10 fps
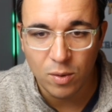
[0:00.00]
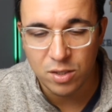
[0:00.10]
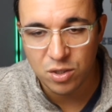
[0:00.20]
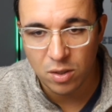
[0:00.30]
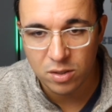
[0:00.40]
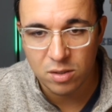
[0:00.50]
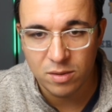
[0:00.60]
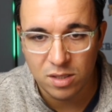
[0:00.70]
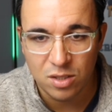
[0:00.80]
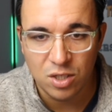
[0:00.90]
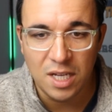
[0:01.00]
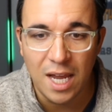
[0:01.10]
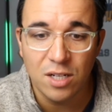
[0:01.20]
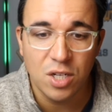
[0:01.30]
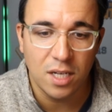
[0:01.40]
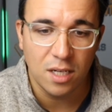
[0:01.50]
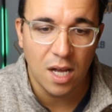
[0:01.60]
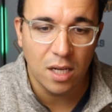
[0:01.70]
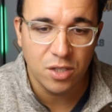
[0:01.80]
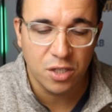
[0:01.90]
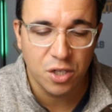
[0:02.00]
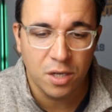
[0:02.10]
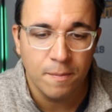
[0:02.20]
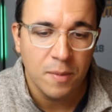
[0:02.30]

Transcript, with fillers: and she also is engaging in conjecture.